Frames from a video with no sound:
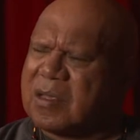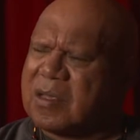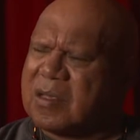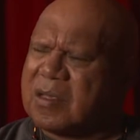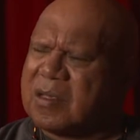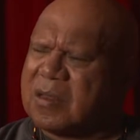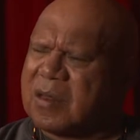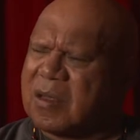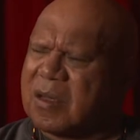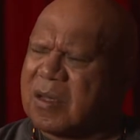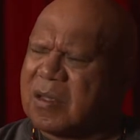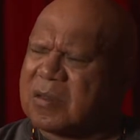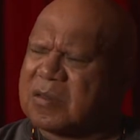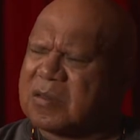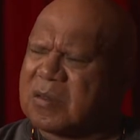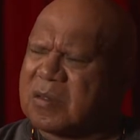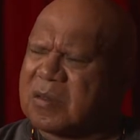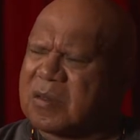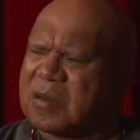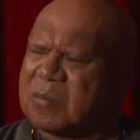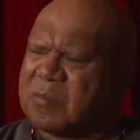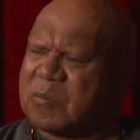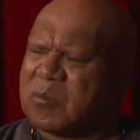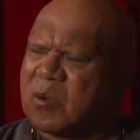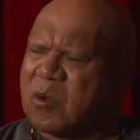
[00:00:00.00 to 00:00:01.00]

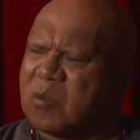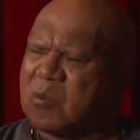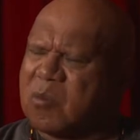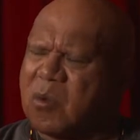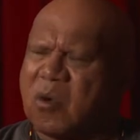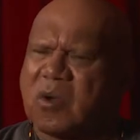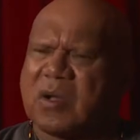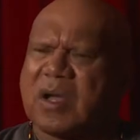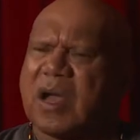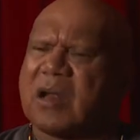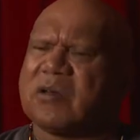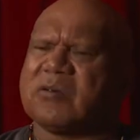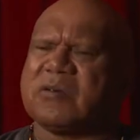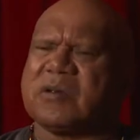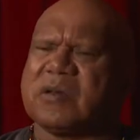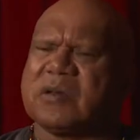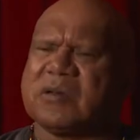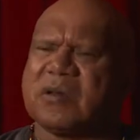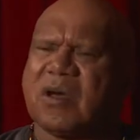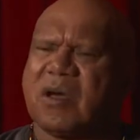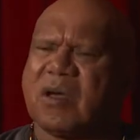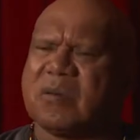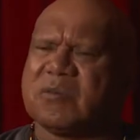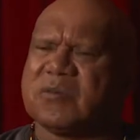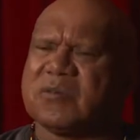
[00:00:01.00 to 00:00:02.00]
more country
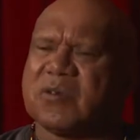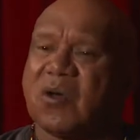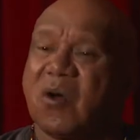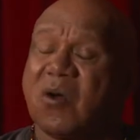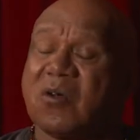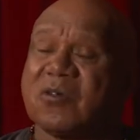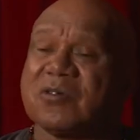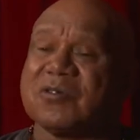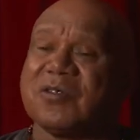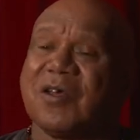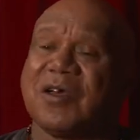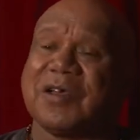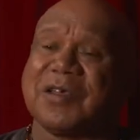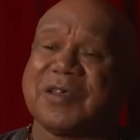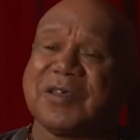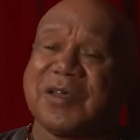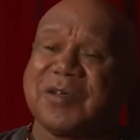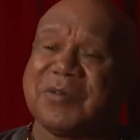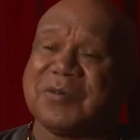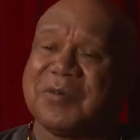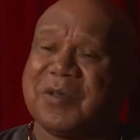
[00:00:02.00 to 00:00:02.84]
type songs like